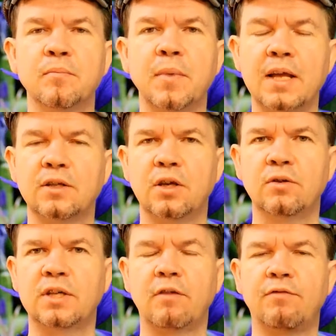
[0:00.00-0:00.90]
And so
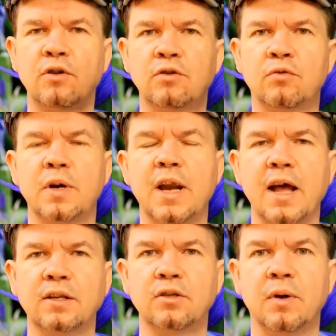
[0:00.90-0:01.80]
cell phones were
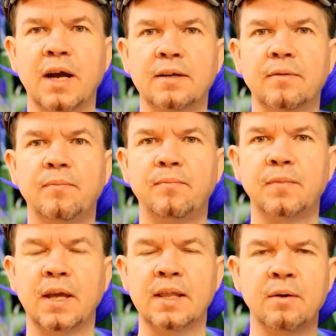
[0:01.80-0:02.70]
nuts, right?
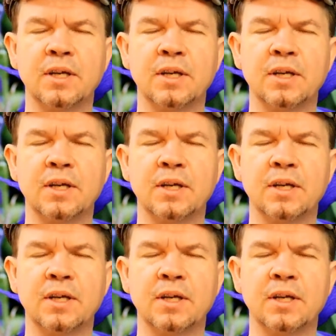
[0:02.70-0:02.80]
And they were